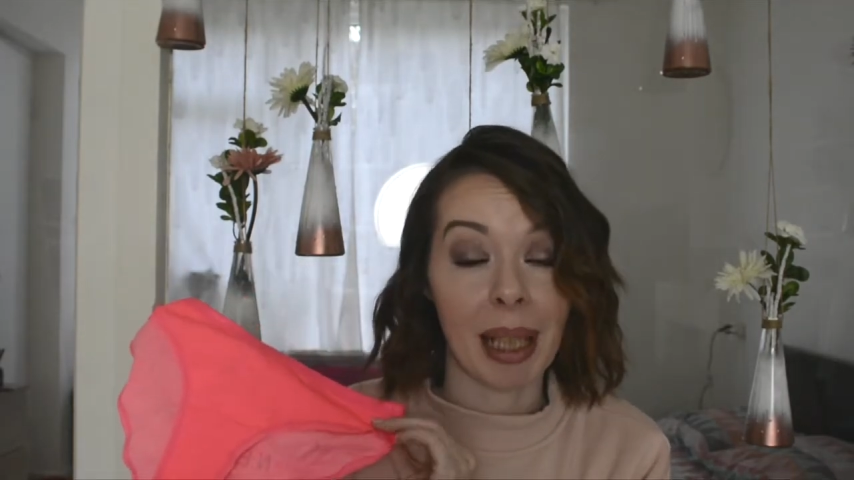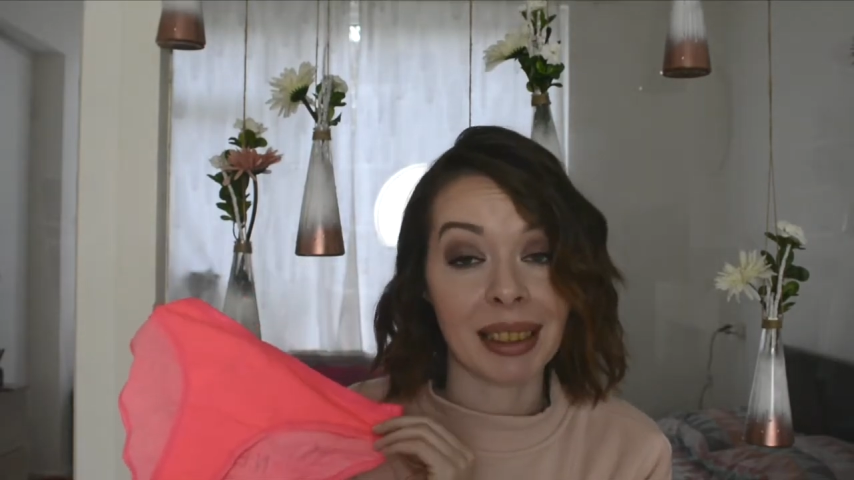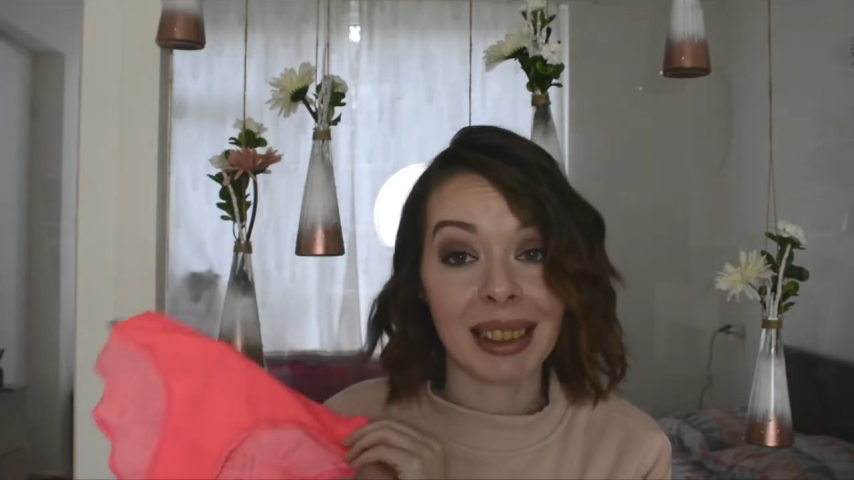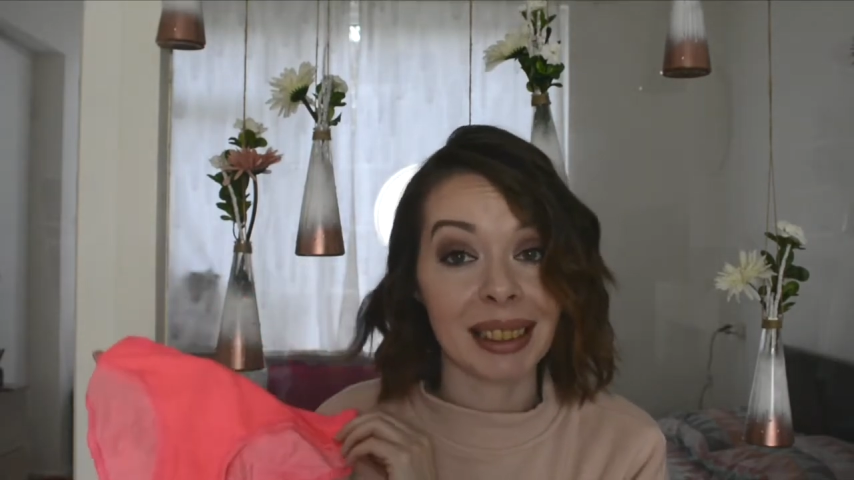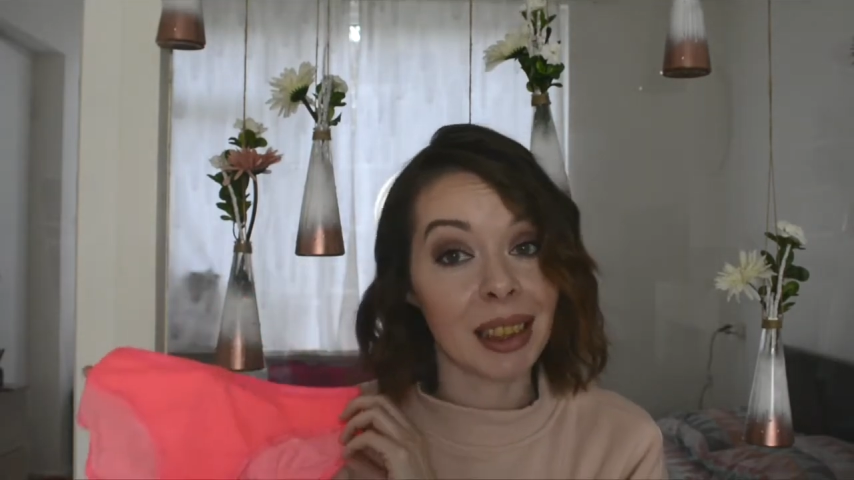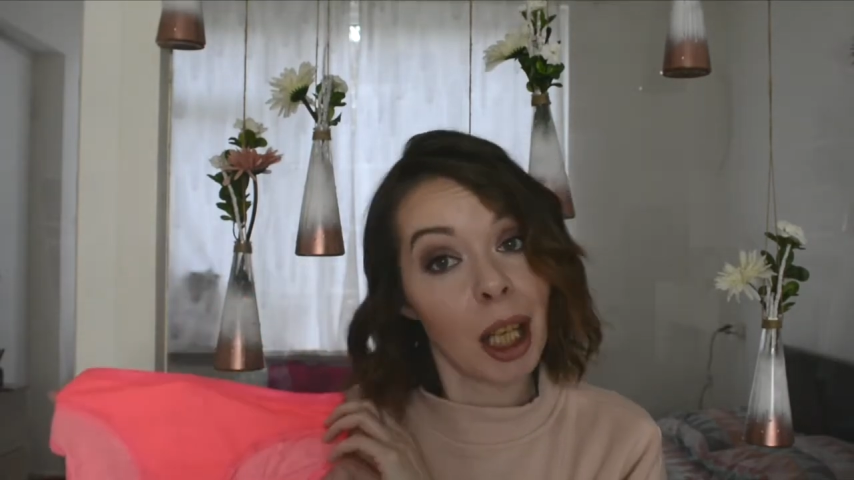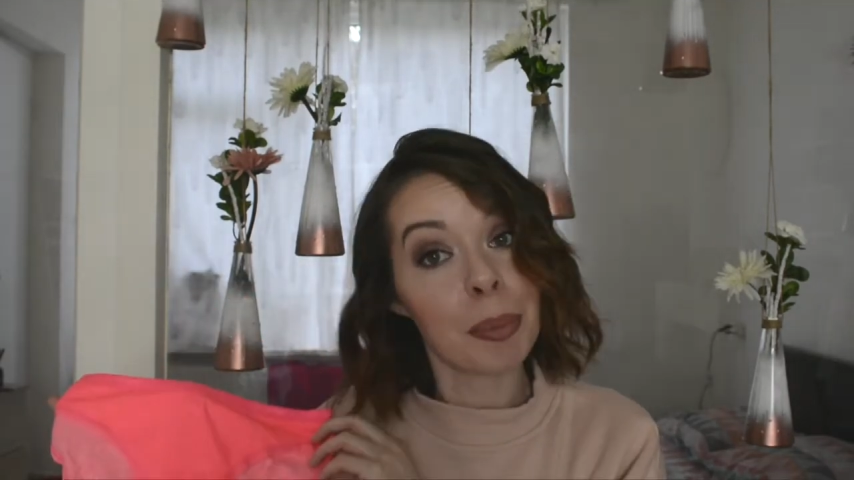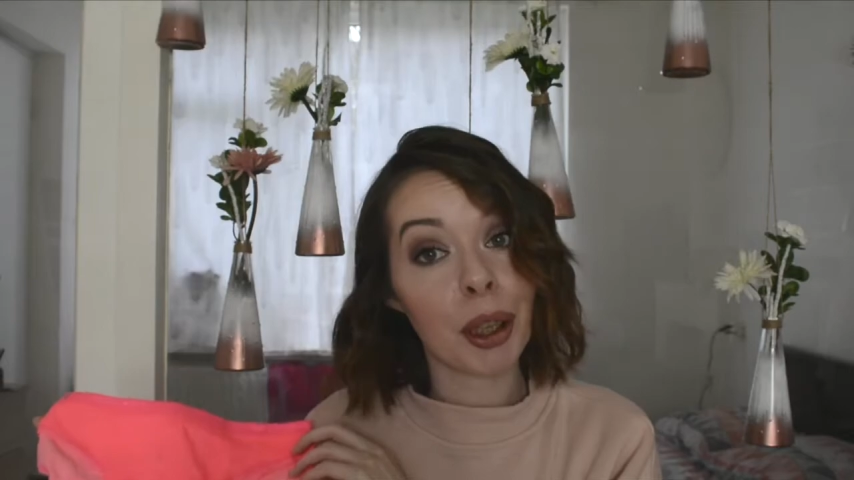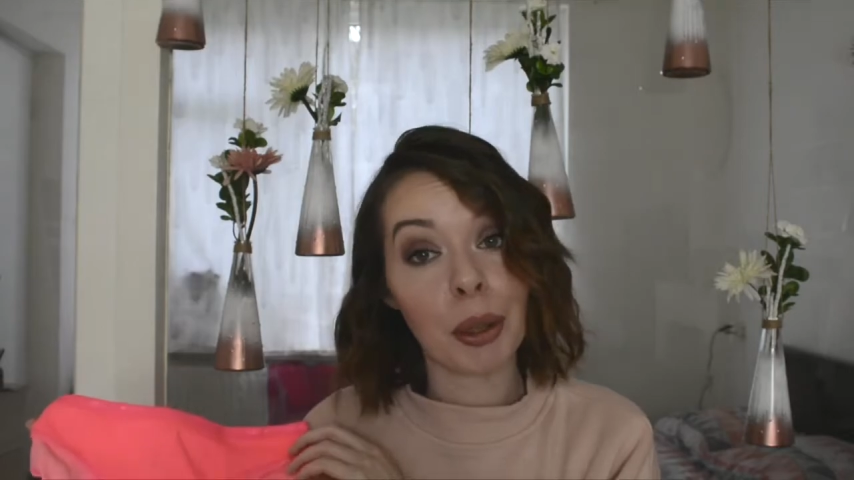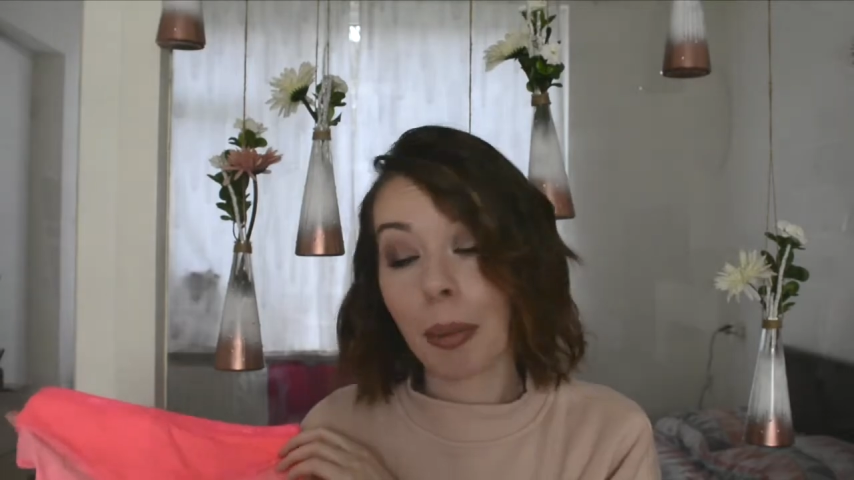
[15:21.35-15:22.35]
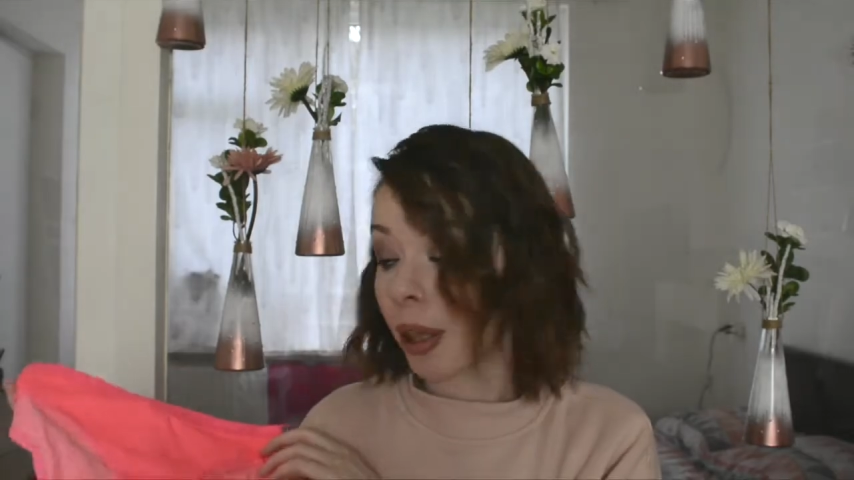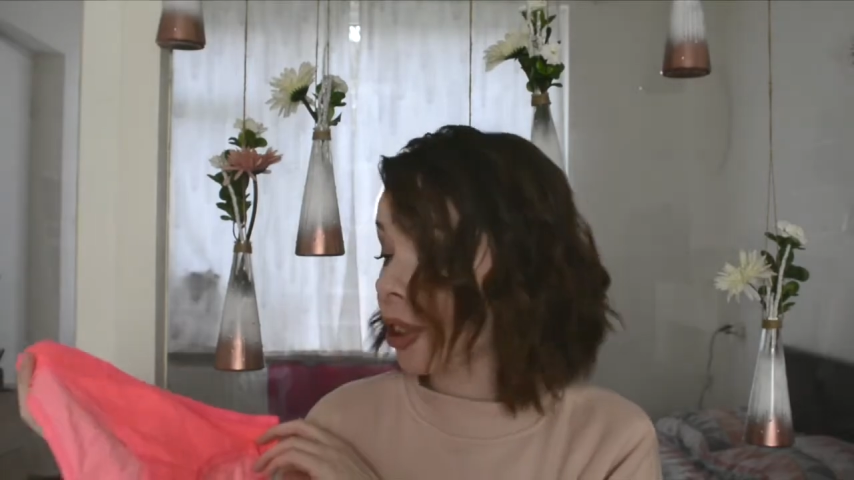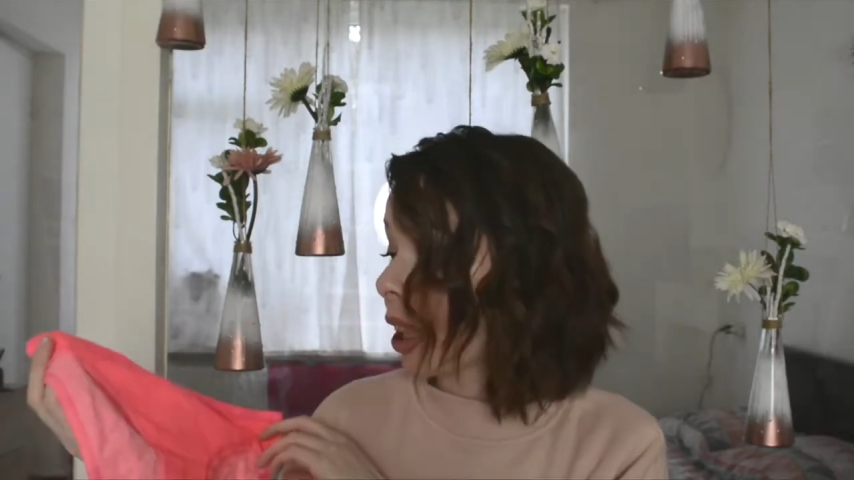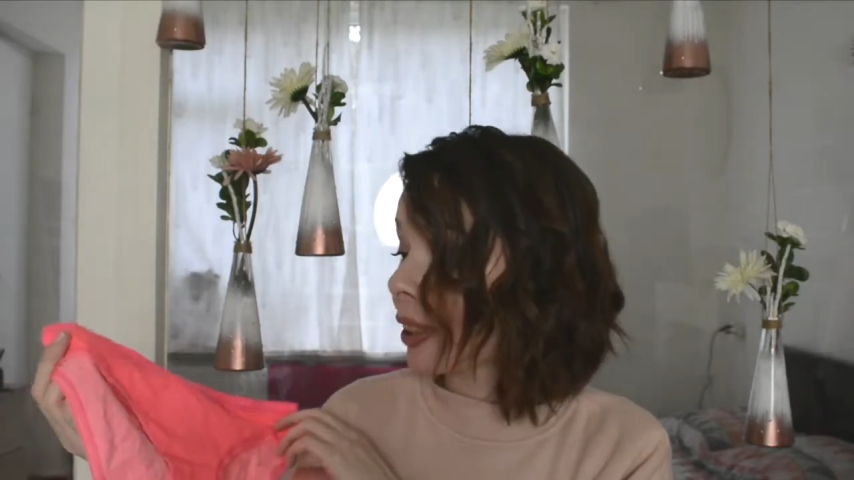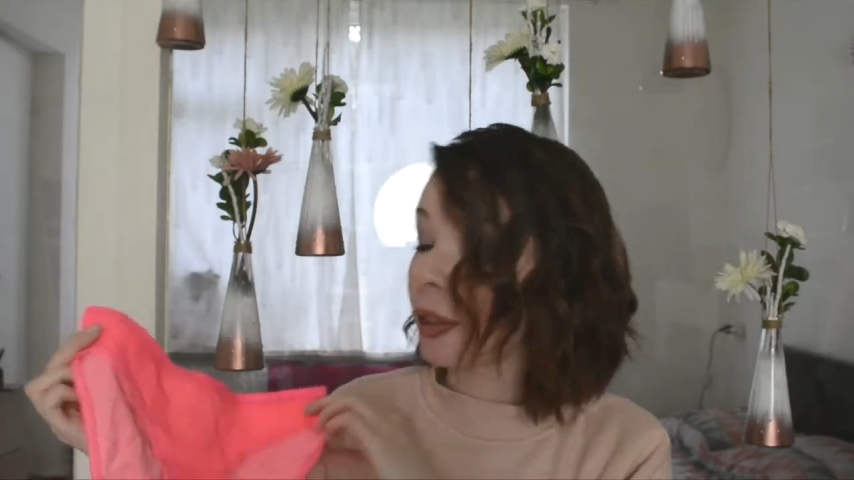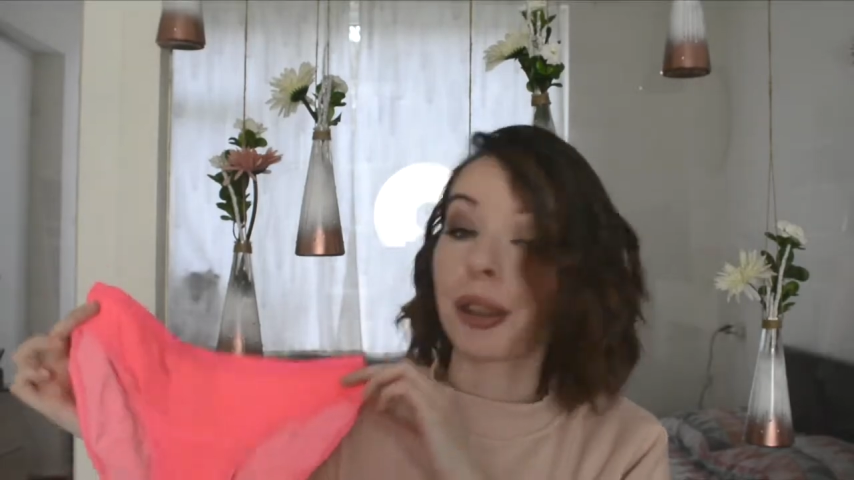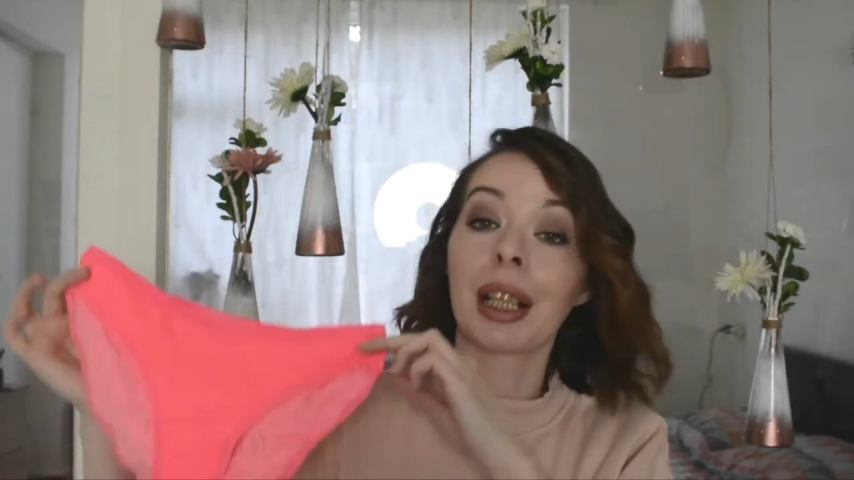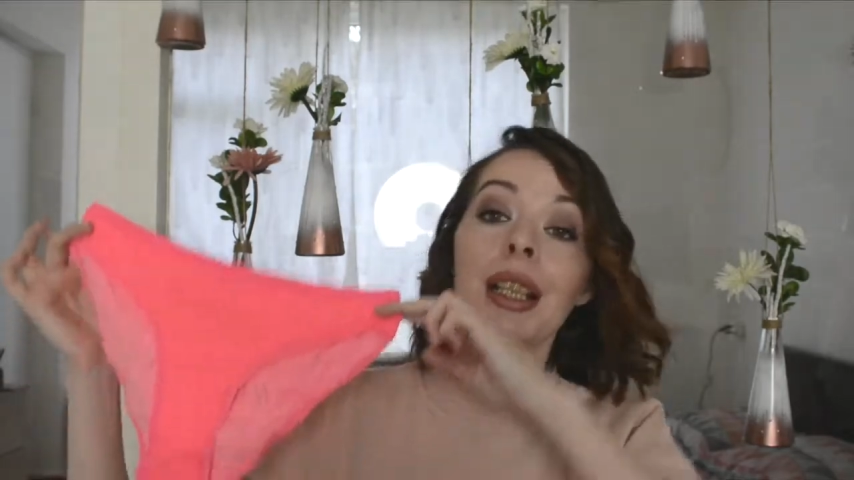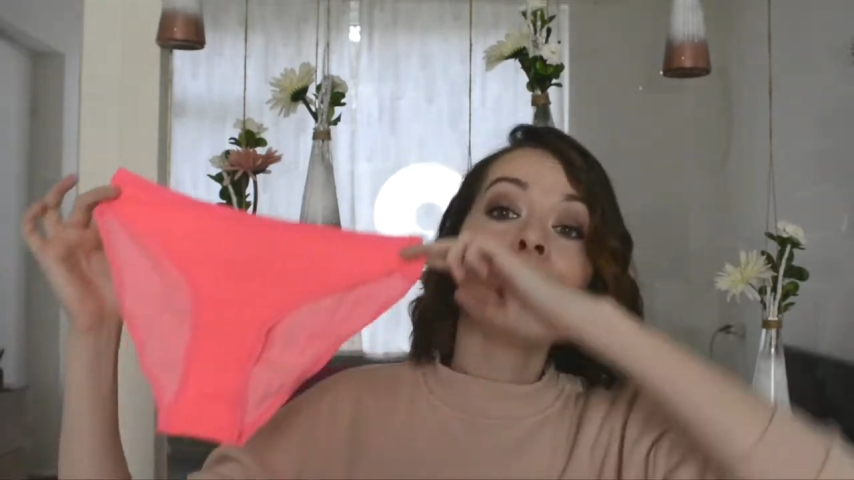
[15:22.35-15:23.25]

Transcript: panties and I'm not going to apologise for it.